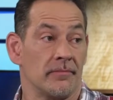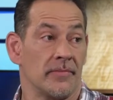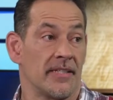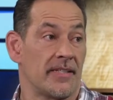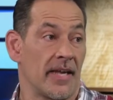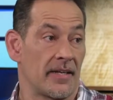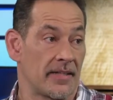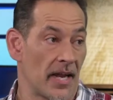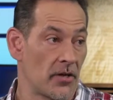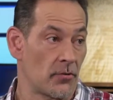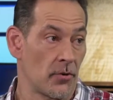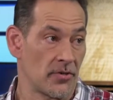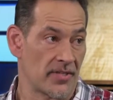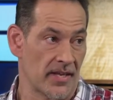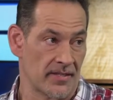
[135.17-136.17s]
You take Ted
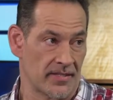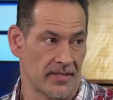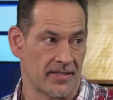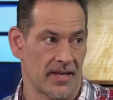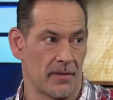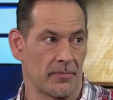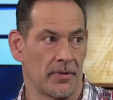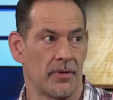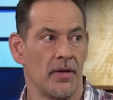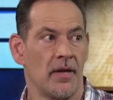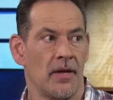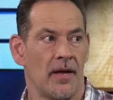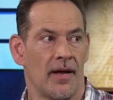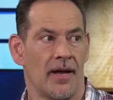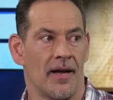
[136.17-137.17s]
Cruz as an example.
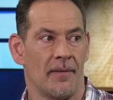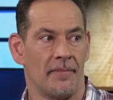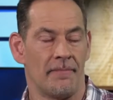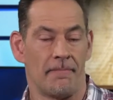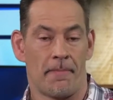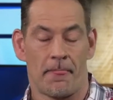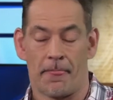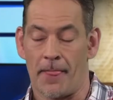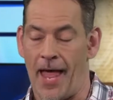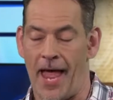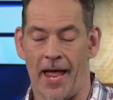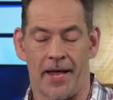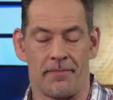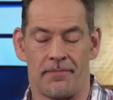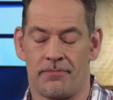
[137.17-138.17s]
Um,
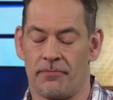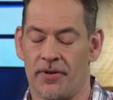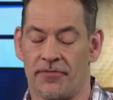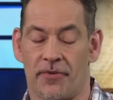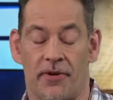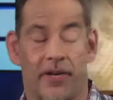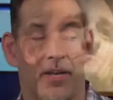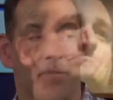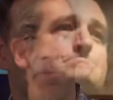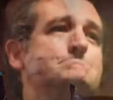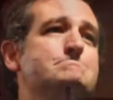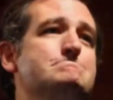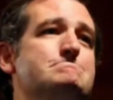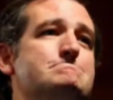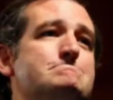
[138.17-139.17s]
I referred to him
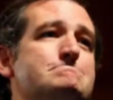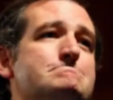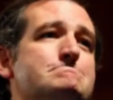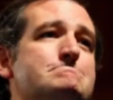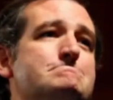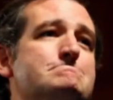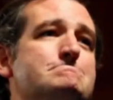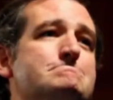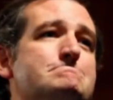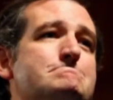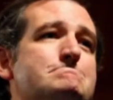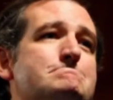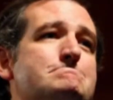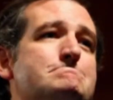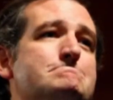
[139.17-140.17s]
as a supercuts guy.
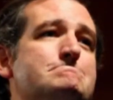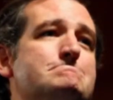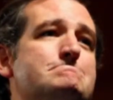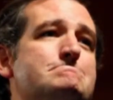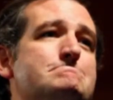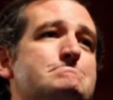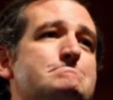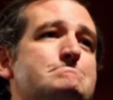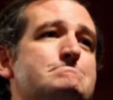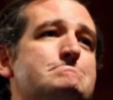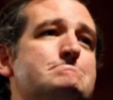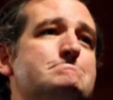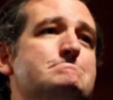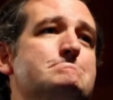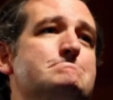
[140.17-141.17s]
You
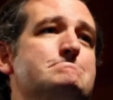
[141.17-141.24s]
know?